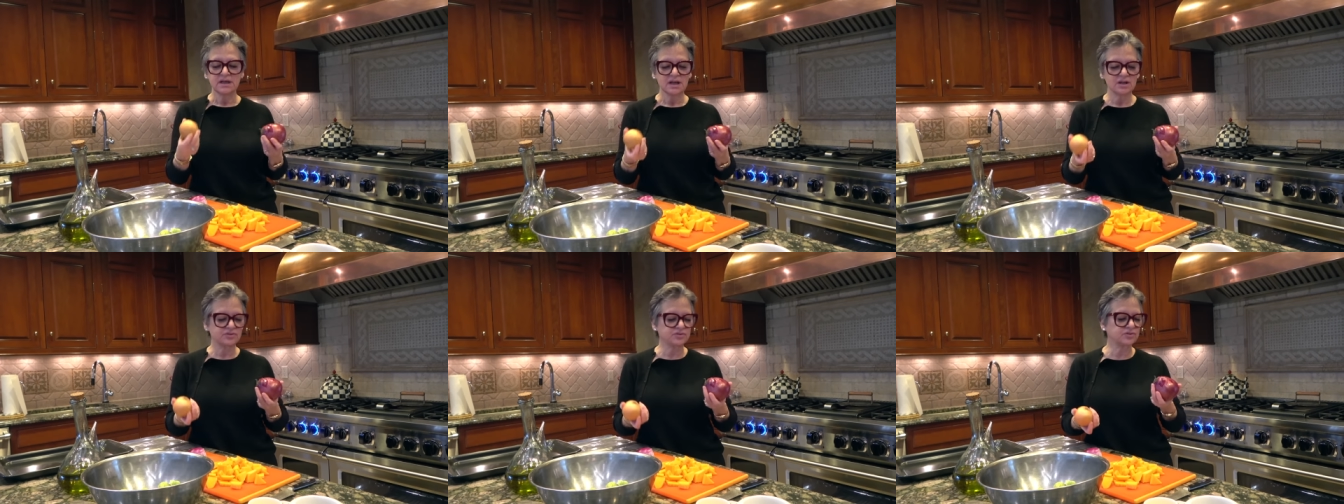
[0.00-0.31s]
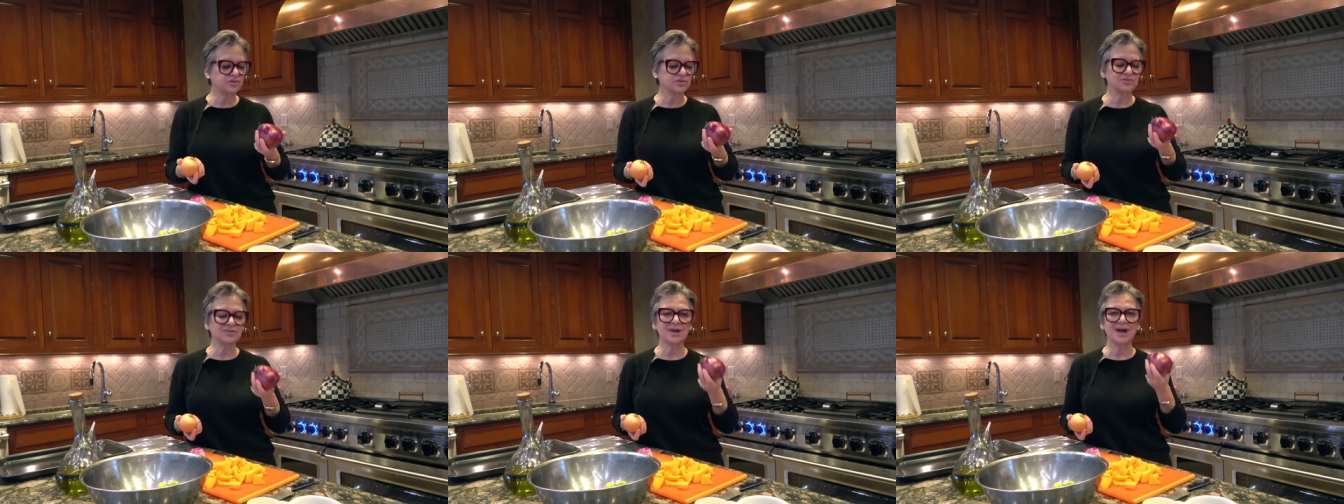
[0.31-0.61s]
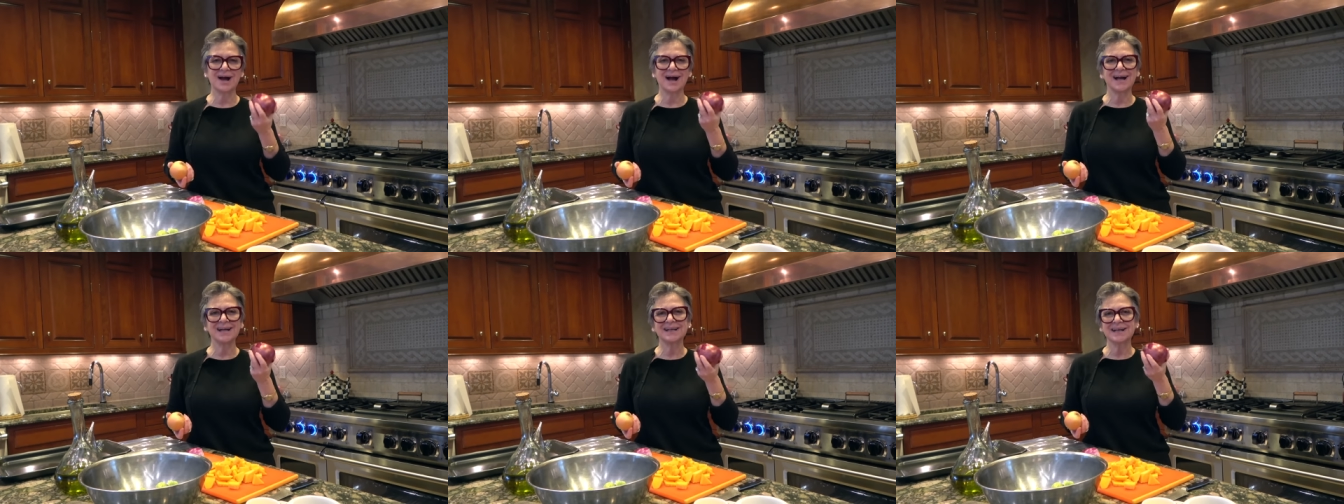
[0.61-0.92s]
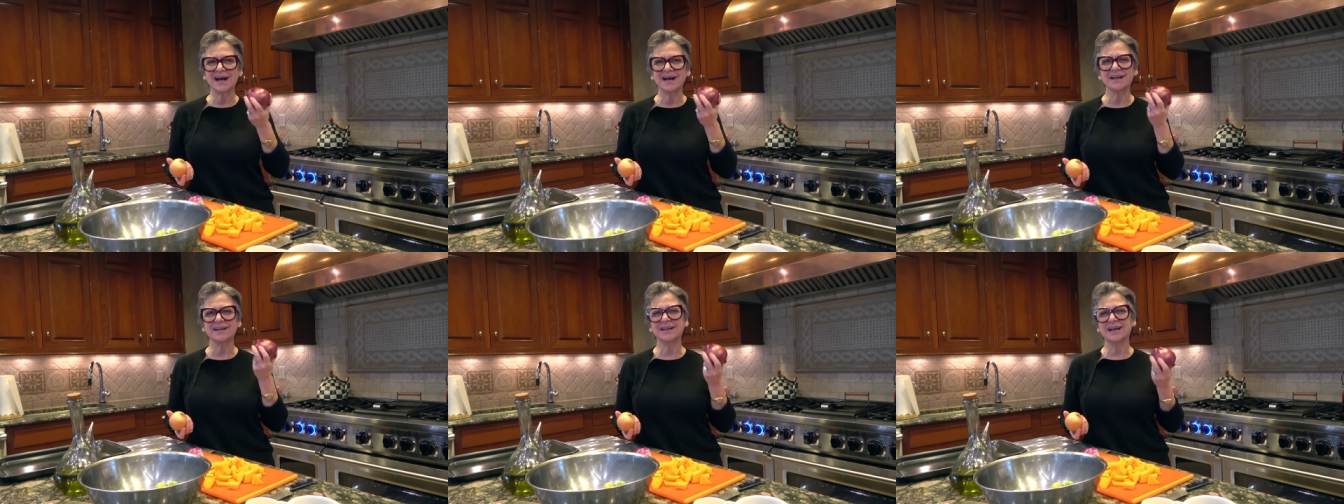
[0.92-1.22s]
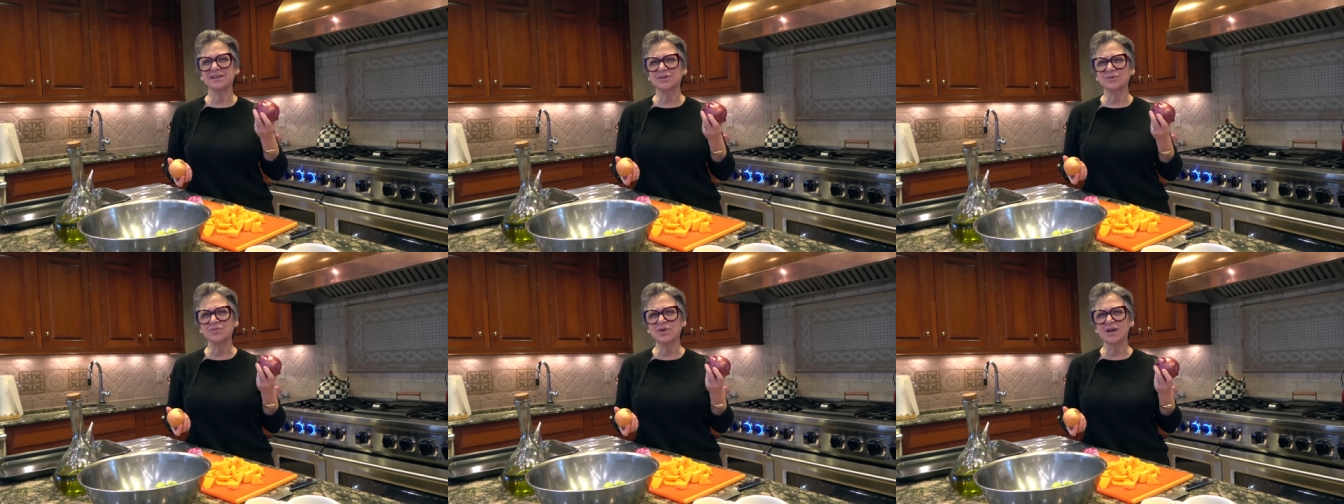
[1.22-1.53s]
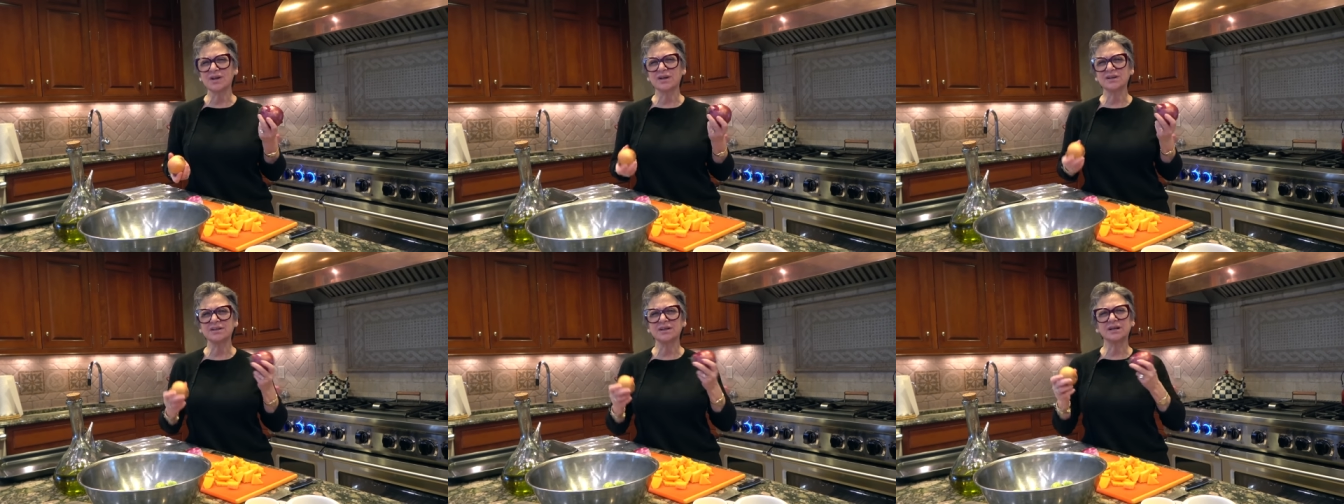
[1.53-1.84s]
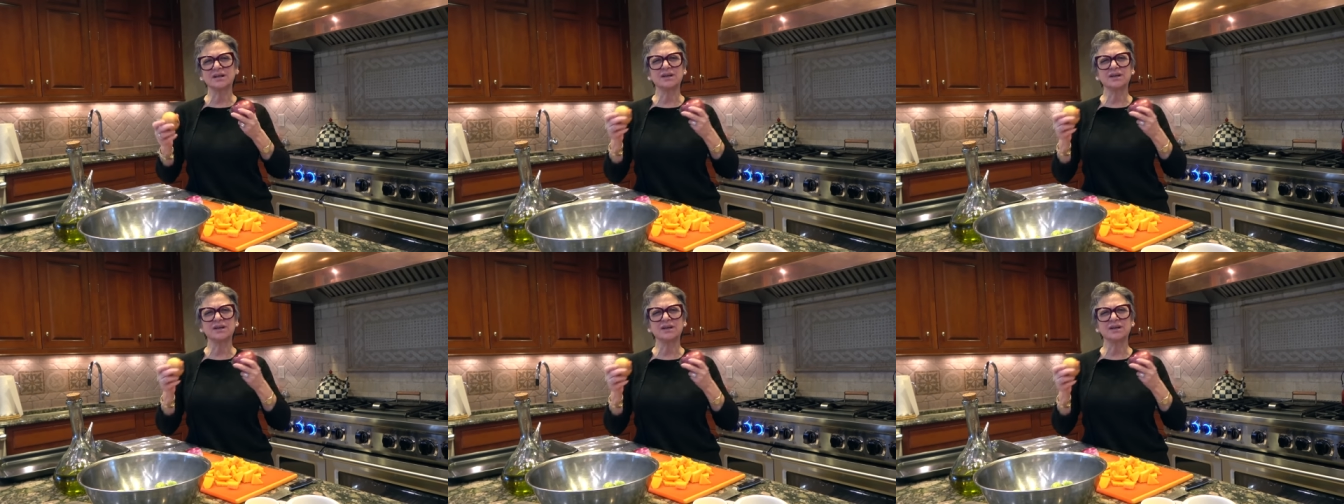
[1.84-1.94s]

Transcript: It's just, I kind of like the red onion.